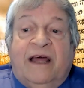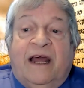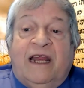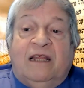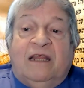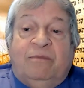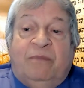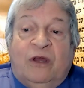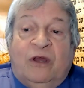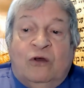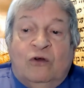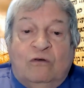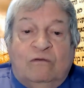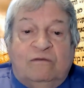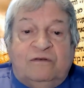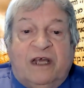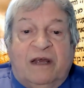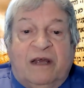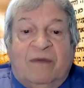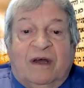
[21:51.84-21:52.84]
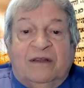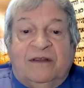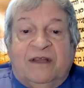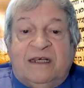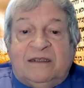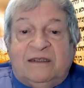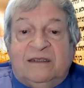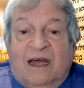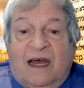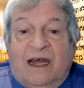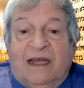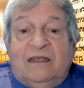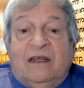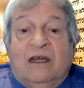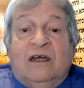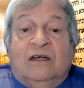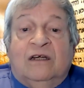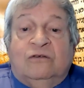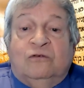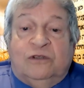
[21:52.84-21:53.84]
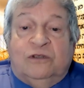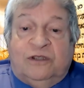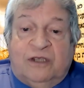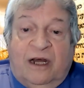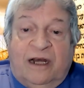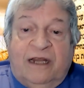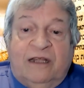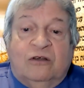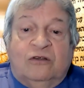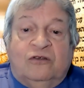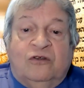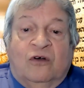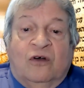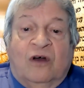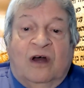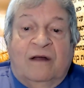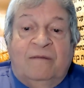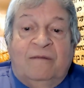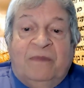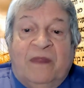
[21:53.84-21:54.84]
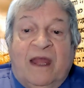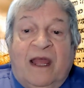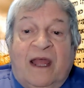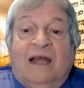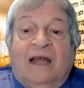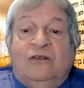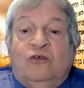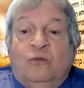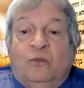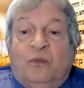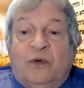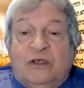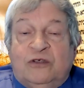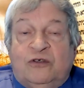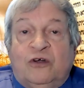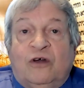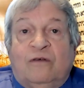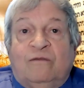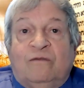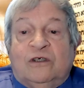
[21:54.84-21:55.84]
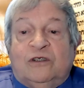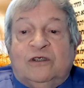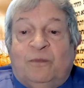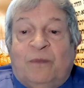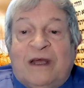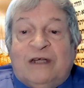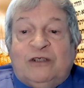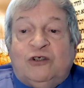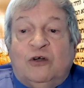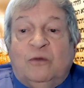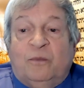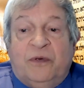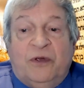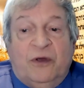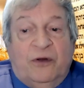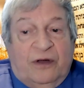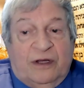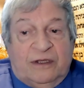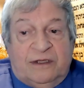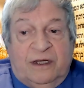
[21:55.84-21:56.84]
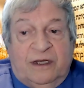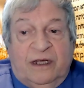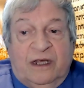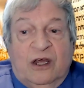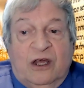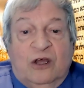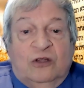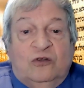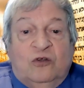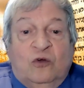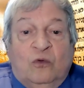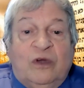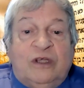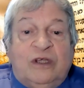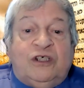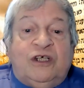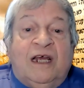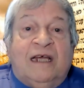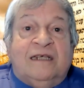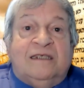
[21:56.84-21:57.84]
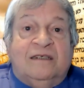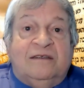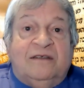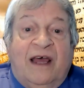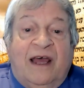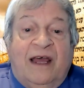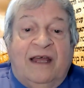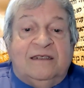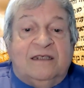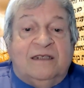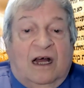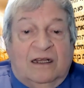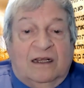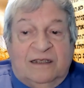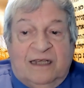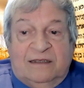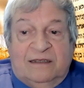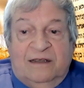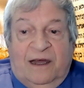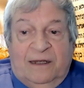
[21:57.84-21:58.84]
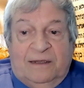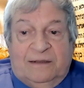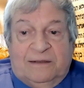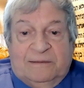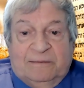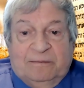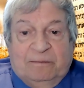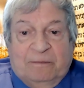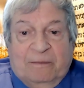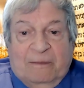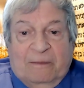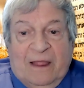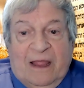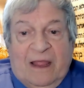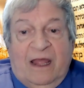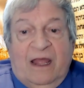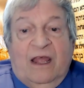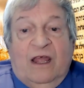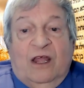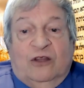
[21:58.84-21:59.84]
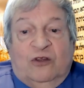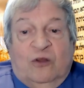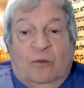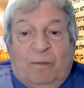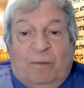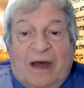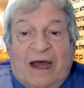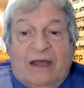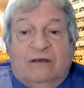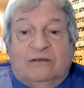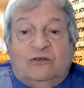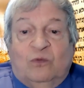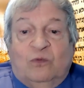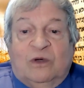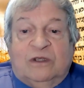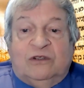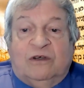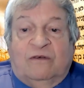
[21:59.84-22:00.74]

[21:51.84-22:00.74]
then it behooves him on this night to study the Torah and to preserve the special purity to which he has attained on that night. The pious